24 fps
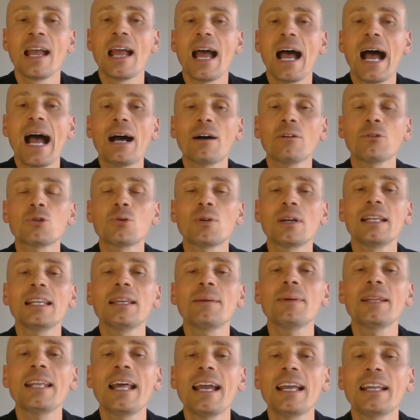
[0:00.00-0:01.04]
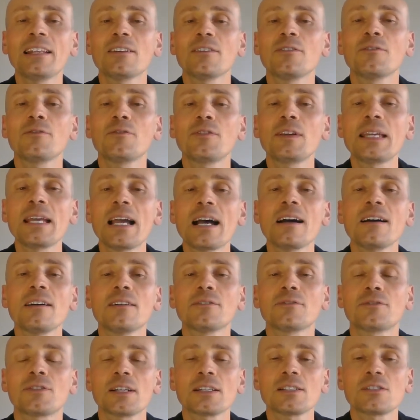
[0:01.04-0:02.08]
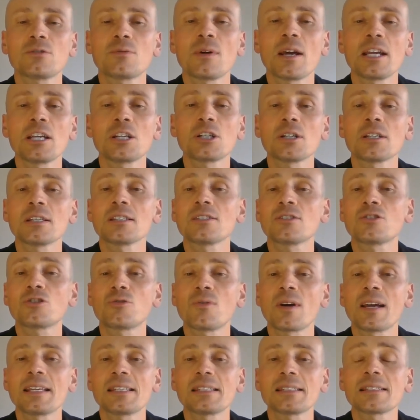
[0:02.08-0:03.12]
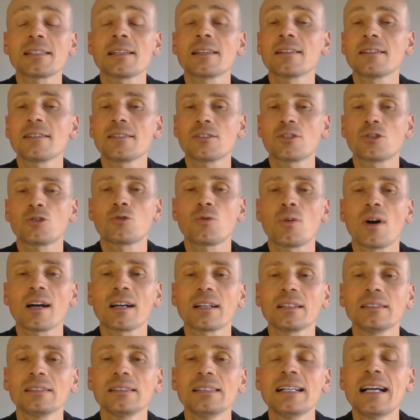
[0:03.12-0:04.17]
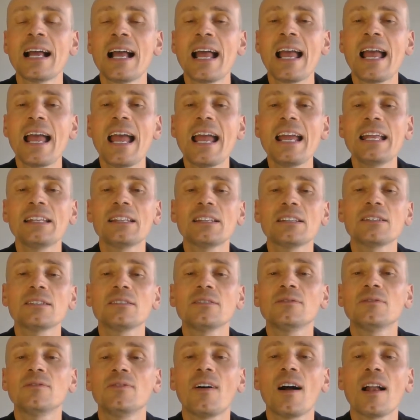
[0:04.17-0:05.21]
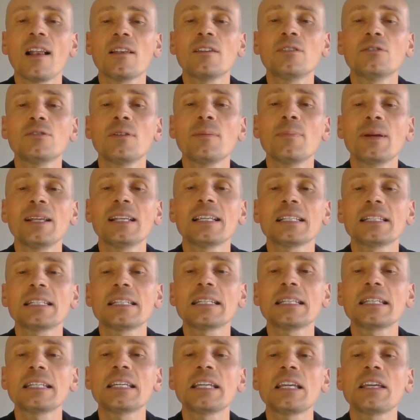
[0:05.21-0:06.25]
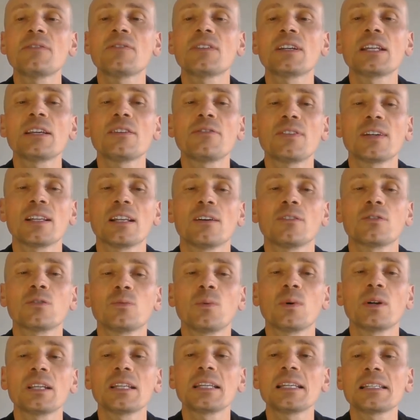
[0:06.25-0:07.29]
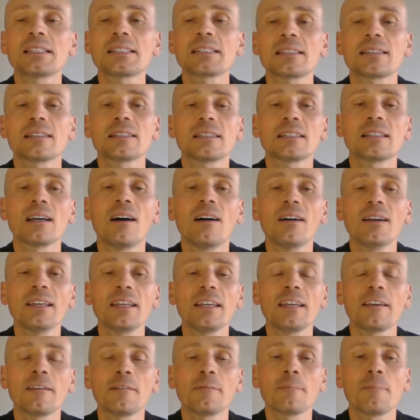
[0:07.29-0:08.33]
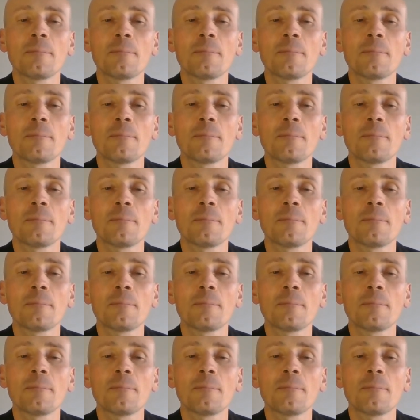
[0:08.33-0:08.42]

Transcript: How to eliminate fear, frustration, stress, struggle, and vulnerability even if your loved one is dying.